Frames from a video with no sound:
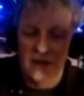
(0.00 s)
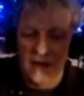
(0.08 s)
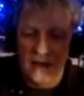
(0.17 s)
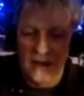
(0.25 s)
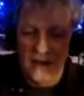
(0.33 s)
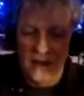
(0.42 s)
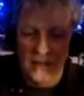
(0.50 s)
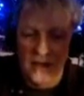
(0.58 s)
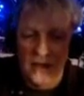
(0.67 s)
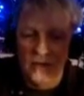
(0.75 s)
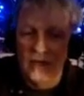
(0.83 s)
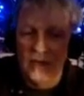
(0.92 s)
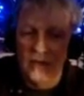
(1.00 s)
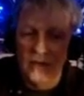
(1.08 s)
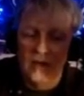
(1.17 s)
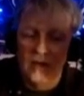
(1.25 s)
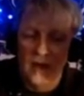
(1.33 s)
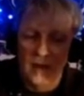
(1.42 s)
a big
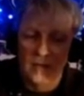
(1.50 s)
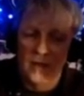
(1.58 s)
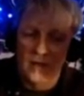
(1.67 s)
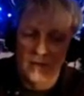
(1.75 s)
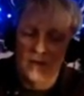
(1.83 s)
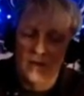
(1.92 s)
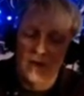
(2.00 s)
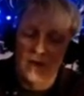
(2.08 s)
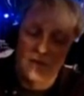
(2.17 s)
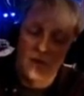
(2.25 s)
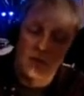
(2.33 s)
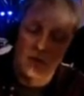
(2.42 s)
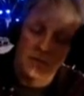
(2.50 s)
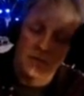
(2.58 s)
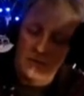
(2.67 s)
radiogram. I've got very fond